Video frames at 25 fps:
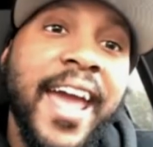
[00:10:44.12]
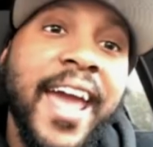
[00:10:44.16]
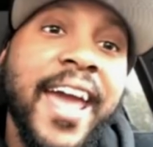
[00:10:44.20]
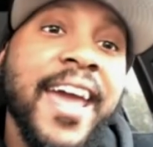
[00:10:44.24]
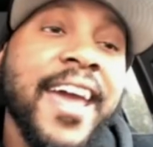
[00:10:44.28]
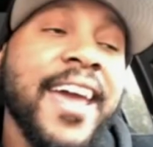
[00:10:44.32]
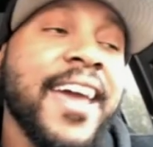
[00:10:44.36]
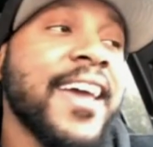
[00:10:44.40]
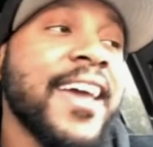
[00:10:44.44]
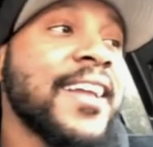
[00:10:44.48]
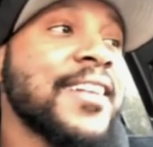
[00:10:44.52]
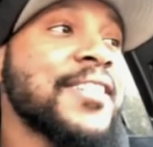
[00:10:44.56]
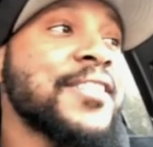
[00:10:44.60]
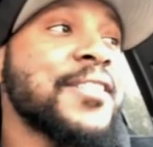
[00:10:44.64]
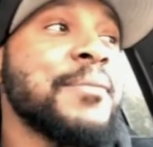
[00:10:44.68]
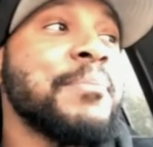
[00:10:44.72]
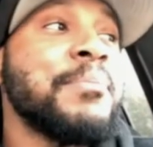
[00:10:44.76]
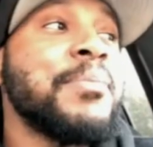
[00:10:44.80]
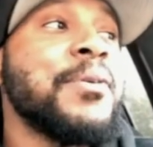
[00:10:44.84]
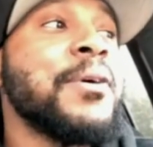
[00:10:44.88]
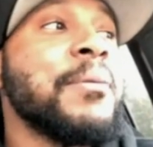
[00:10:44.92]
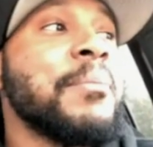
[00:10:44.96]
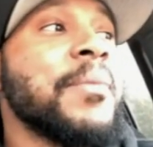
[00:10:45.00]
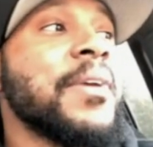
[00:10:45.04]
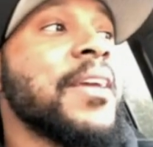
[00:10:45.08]
And she
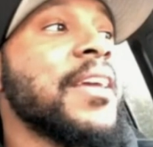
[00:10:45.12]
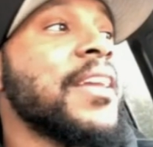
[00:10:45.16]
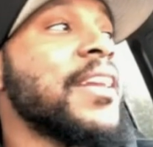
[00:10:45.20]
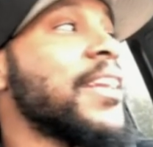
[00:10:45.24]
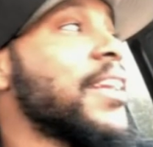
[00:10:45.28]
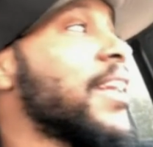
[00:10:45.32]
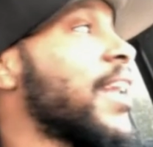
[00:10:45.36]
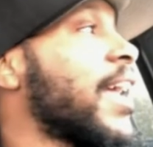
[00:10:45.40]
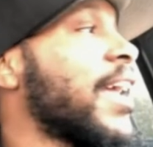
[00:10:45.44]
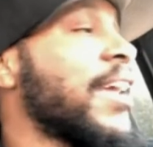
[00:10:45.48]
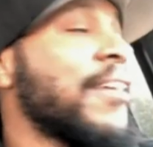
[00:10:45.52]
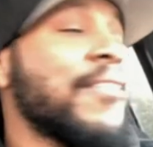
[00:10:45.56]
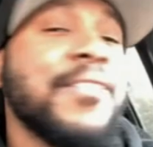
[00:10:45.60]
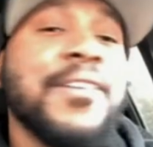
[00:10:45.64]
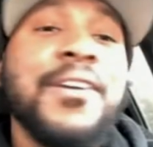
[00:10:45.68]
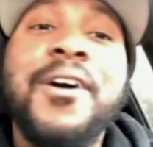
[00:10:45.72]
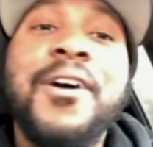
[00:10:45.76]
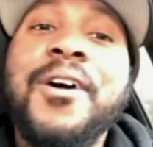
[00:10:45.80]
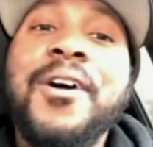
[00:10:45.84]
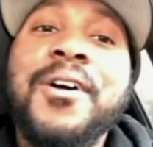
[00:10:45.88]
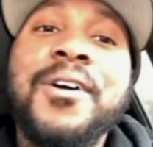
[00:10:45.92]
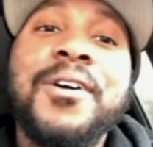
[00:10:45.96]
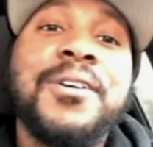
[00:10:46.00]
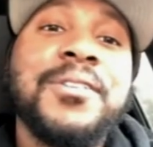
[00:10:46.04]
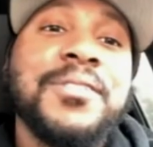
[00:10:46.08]
put me in the Navy
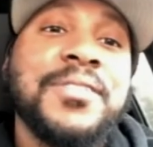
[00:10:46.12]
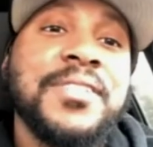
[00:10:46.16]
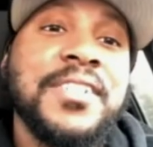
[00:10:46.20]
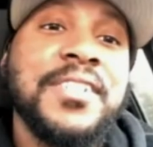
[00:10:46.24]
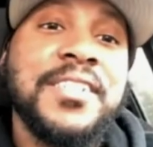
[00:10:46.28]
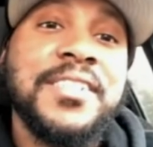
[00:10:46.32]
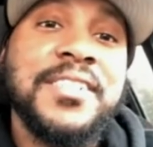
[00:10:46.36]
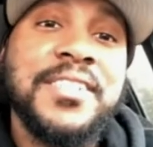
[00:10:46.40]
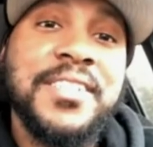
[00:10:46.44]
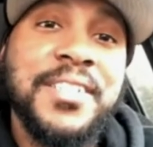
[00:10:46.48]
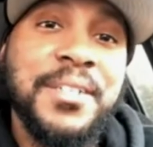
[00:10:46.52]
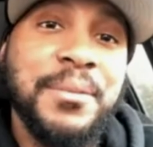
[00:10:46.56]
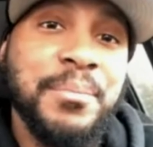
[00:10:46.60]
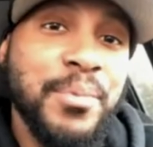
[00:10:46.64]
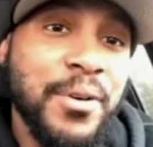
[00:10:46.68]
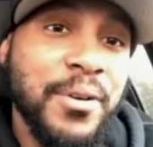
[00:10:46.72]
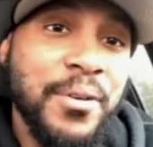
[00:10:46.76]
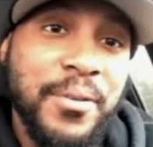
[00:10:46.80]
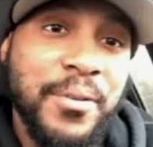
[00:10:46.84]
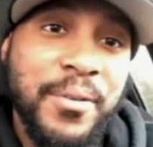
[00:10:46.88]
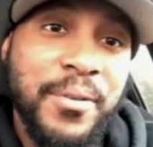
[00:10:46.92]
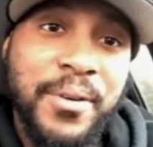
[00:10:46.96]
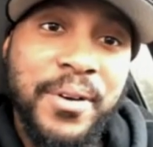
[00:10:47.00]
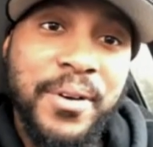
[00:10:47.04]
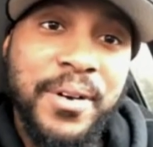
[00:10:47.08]
ROTC
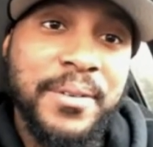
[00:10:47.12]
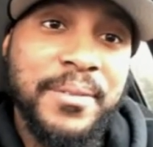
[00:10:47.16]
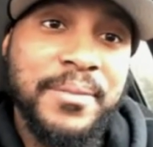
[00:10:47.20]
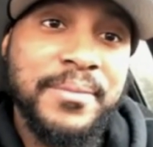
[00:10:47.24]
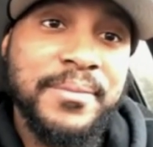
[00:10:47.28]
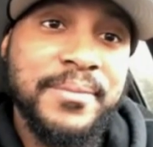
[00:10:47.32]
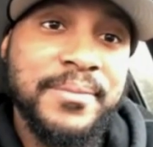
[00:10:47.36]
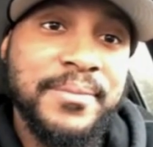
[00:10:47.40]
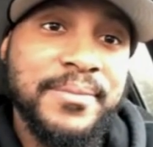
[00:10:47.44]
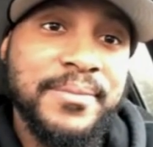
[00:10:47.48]
program.